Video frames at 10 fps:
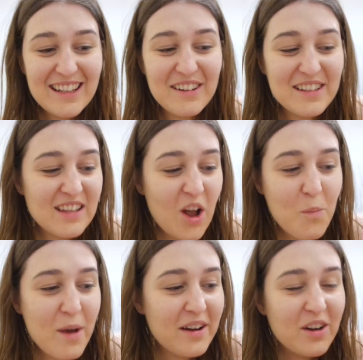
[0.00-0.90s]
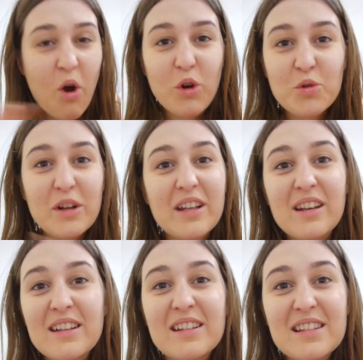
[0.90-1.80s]
There is no better Coke drink
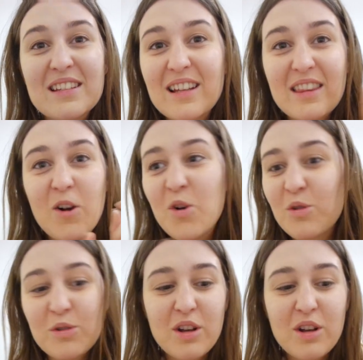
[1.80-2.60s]
than this. No.